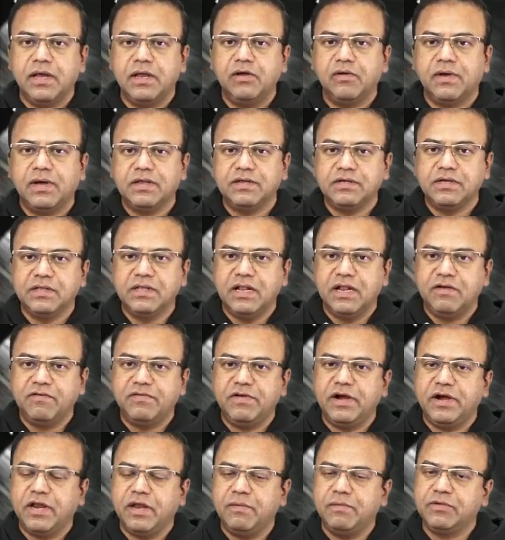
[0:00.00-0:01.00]
And you can see the left
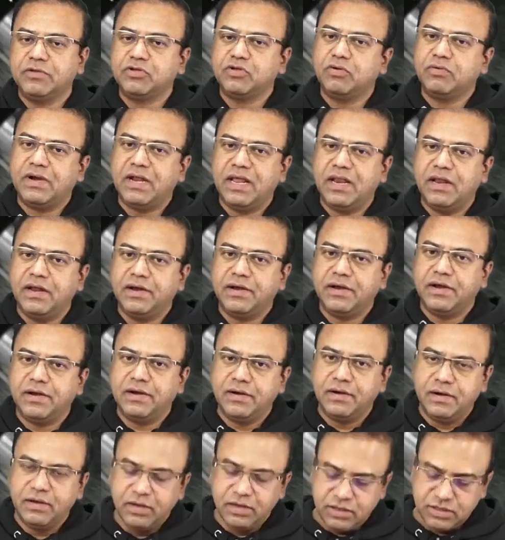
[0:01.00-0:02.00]
atrium is so
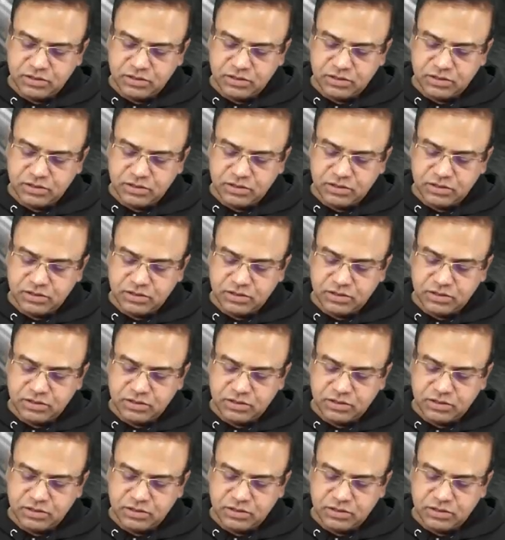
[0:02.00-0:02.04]
dilated.